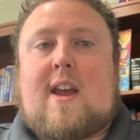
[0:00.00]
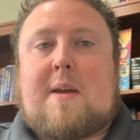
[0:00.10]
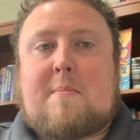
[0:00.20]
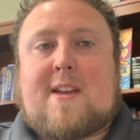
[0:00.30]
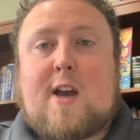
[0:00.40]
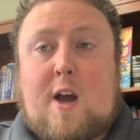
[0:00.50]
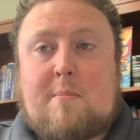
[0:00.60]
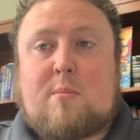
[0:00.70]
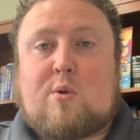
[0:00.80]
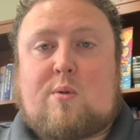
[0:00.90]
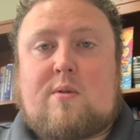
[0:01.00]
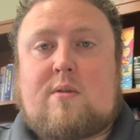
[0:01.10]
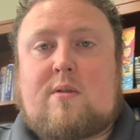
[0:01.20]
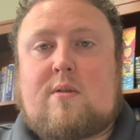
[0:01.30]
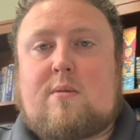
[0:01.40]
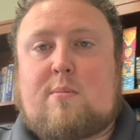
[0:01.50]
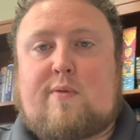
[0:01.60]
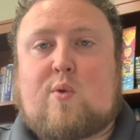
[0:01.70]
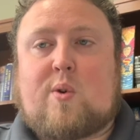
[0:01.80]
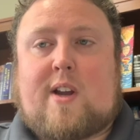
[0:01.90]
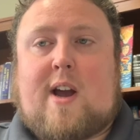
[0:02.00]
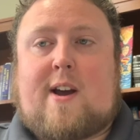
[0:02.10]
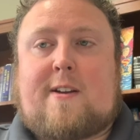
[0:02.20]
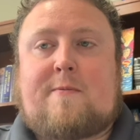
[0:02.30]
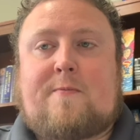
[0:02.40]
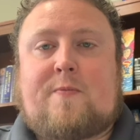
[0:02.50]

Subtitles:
and be humble before God.